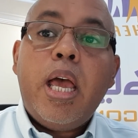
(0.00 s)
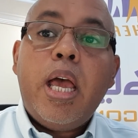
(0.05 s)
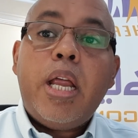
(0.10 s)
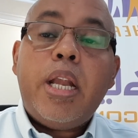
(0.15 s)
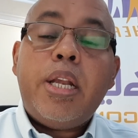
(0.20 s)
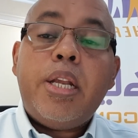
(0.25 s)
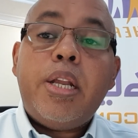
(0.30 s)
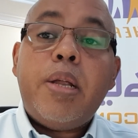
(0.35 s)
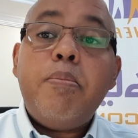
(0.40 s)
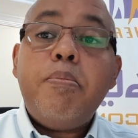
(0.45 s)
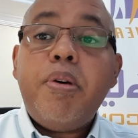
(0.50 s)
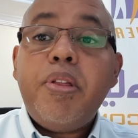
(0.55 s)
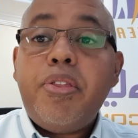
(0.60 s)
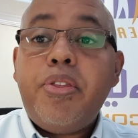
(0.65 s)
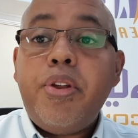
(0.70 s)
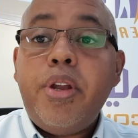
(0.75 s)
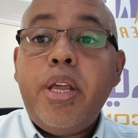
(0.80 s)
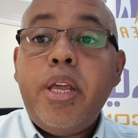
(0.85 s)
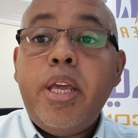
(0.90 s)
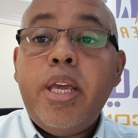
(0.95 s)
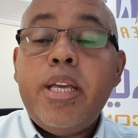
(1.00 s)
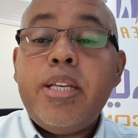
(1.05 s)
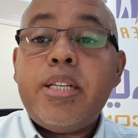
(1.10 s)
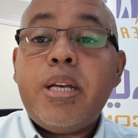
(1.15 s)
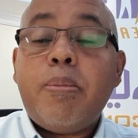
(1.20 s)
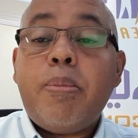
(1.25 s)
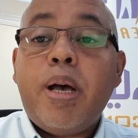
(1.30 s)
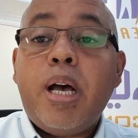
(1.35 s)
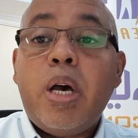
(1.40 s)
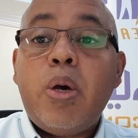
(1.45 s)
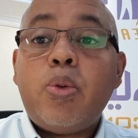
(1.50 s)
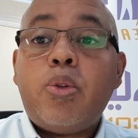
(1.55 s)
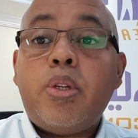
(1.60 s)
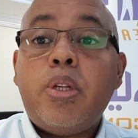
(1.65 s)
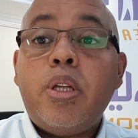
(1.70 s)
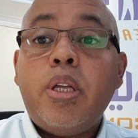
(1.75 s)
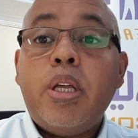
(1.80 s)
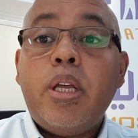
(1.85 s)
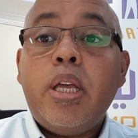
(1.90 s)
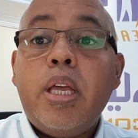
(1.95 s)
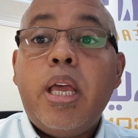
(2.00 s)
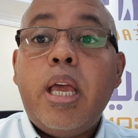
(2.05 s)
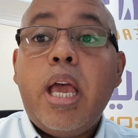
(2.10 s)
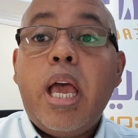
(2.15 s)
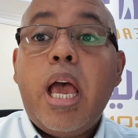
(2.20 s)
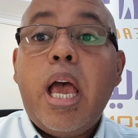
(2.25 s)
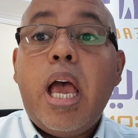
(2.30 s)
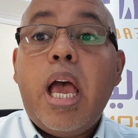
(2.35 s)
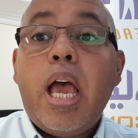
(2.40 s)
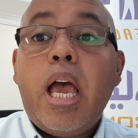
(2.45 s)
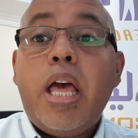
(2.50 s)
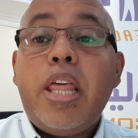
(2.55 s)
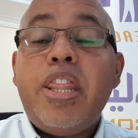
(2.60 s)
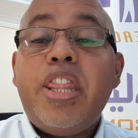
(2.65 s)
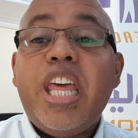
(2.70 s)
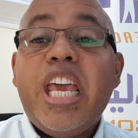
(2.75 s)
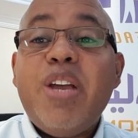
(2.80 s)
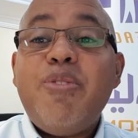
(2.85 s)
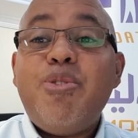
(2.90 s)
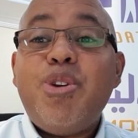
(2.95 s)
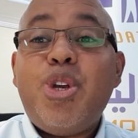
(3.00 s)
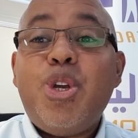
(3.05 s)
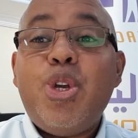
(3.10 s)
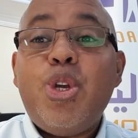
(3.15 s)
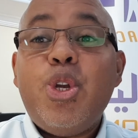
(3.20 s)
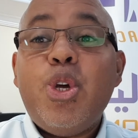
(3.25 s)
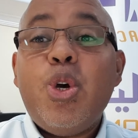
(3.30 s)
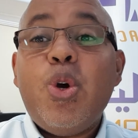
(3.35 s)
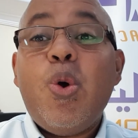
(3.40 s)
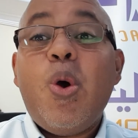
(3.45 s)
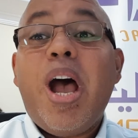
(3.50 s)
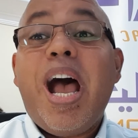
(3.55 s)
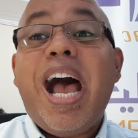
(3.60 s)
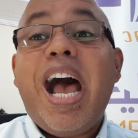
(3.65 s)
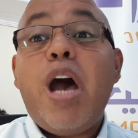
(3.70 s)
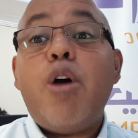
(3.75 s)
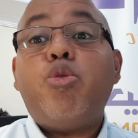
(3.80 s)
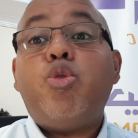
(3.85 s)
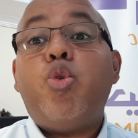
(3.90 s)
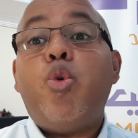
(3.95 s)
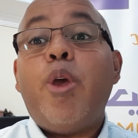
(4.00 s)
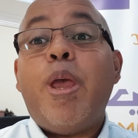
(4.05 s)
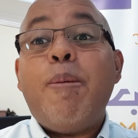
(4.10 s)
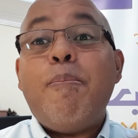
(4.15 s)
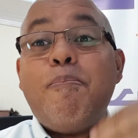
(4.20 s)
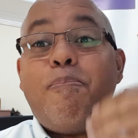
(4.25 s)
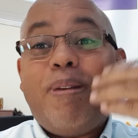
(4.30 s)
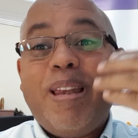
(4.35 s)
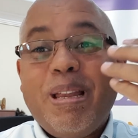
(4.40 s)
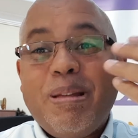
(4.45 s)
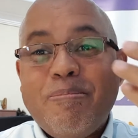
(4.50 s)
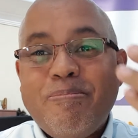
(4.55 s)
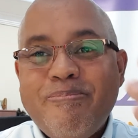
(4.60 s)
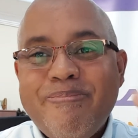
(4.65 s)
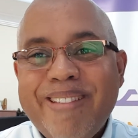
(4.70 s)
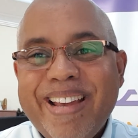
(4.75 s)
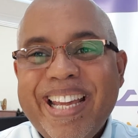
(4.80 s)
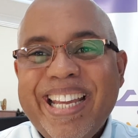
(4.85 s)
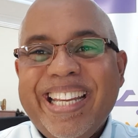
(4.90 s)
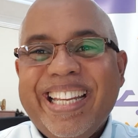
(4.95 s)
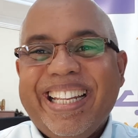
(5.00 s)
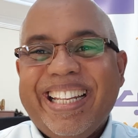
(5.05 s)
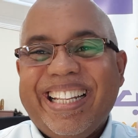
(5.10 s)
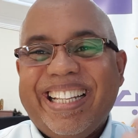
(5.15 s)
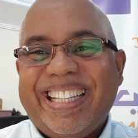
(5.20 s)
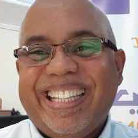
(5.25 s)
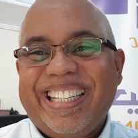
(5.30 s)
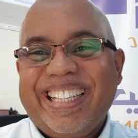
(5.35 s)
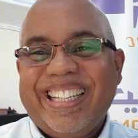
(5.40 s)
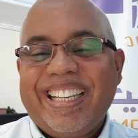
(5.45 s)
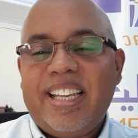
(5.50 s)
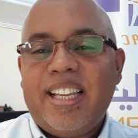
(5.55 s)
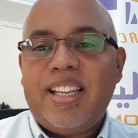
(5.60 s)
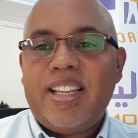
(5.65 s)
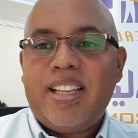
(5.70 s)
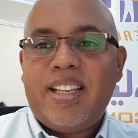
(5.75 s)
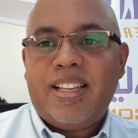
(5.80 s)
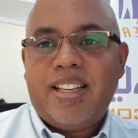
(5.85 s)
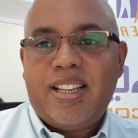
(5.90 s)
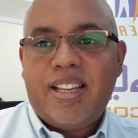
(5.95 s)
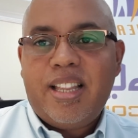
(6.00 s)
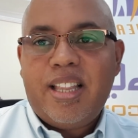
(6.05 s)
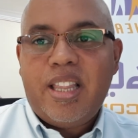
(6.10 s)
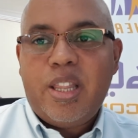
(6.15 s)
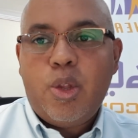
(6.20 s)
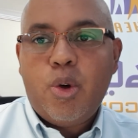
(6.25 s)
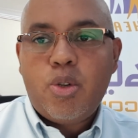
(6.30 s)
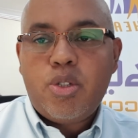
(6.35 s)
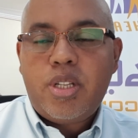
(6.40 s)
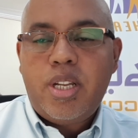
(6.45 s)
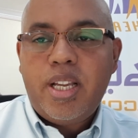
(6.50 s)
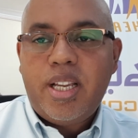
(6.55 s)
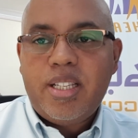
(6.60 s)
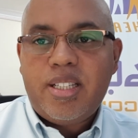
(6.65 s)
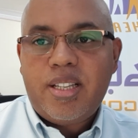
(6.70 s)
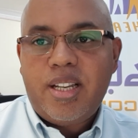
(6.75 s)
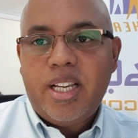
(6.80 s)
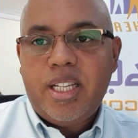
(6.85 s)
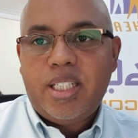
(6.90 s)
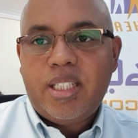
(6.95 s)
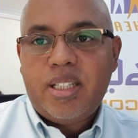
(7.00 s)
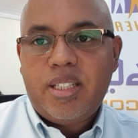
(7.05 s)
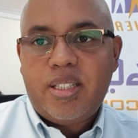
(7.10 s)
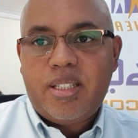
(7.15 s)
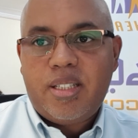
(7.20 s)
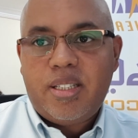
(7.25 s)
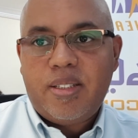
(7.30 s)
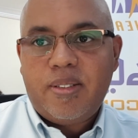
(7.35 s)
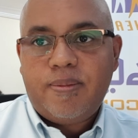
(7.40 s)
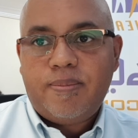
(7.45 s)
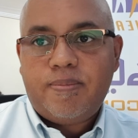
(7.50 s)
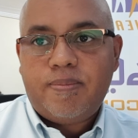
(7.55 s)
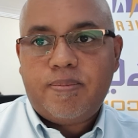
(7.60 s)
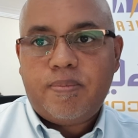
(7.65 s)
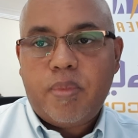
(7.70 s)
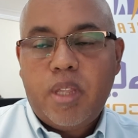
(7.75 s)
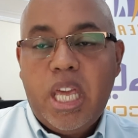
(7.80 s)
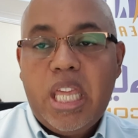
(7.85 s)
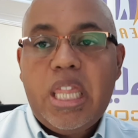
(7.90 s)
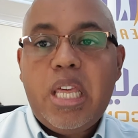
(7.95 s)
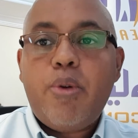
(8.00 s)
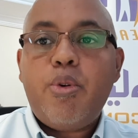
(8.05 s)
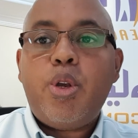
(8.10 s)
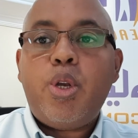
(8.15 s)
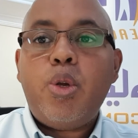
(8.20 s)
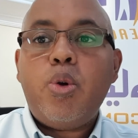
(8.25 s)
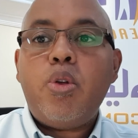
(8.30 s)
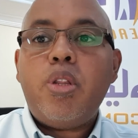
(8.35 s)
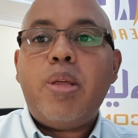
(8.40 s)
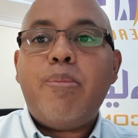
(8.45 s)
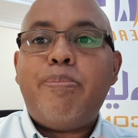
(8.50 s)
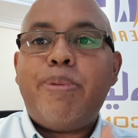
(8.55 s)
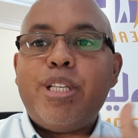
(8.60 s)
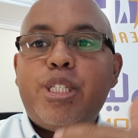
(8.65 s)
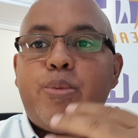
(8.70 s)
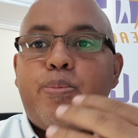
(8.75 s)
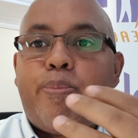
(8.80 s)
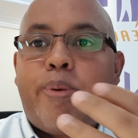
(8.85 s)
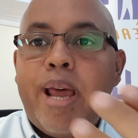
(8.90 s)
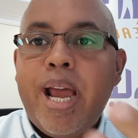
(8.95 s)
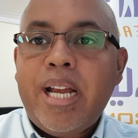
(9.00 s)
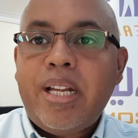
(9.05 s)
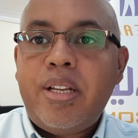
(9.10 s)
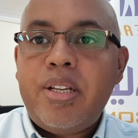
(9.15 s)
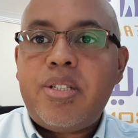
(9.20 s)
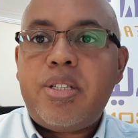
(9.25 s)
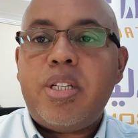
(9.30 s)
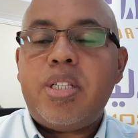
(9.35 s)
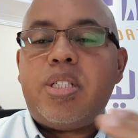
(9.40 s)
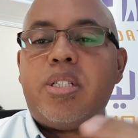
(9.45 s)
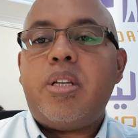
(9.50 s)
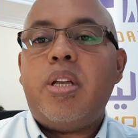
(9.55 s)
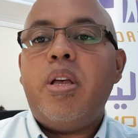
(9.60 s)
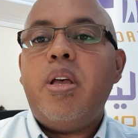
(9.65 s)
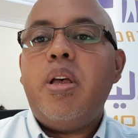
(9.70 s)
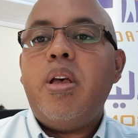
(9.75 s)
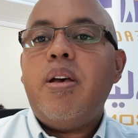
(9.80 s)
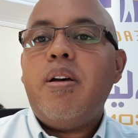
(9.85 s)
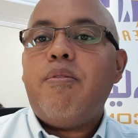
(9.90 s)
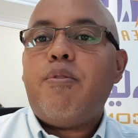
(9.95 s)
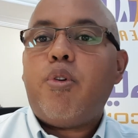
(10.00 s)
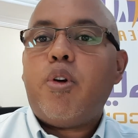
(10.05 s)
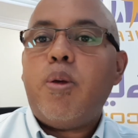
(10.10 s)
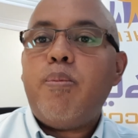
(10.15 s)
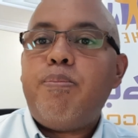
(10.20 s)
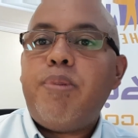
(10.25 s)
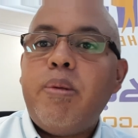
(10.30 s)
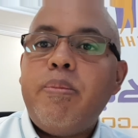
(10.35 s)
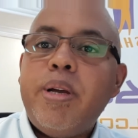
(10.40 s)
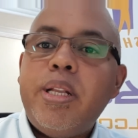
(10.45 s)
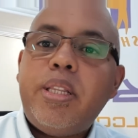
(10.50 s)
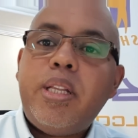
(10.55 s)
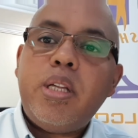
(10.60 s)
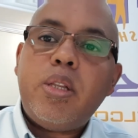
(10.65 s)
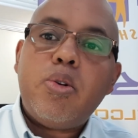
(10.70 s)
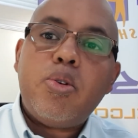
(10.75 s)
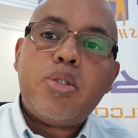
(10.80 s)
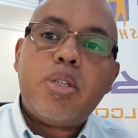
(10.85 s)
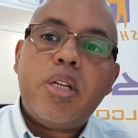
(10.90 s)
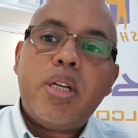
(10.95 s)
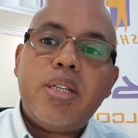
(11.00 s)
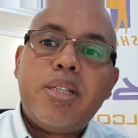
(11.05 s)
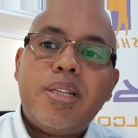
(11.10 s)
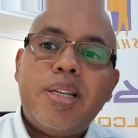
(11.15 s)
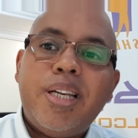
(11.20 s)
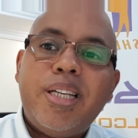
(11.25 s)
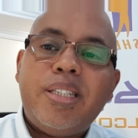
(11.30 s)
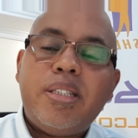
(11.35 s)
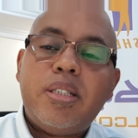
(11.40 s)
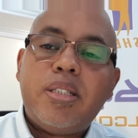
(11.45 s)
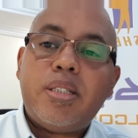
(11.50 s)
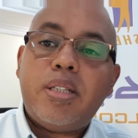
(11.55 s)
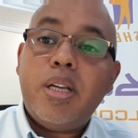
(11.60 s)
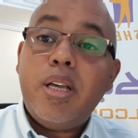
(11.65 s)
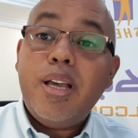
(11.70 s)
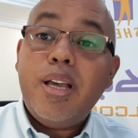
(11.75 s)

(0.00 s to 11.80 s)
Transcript: Number three is about they would know how to implement those legislations. They would know the best practices for implementing those legislations.